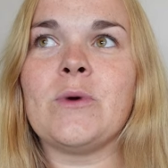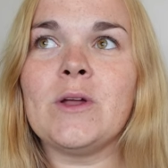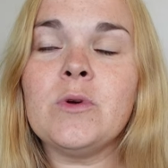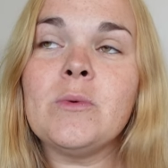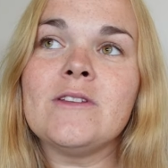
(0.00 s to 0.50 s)
When
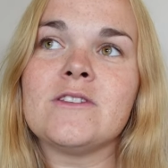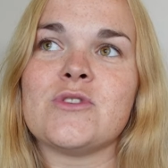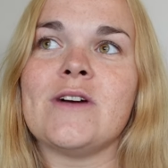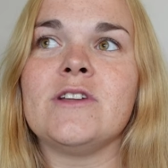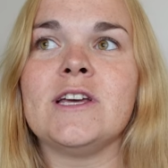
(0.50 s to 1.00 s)
we went
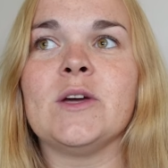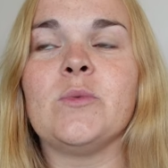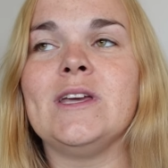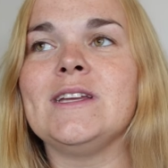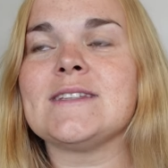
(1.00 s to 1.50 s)
traveling,
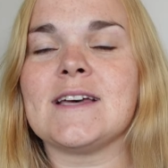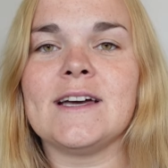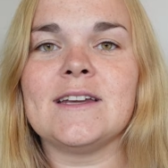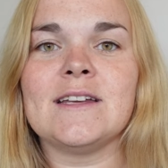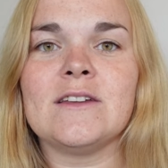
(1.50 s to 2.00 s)
we
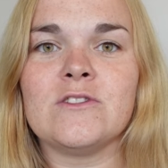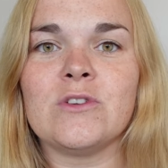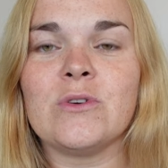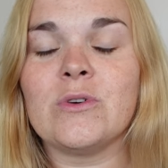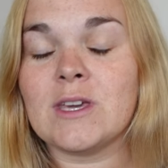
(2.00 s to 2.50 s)
decided
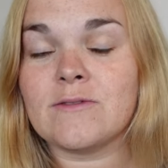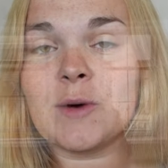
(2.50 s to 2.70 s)
to give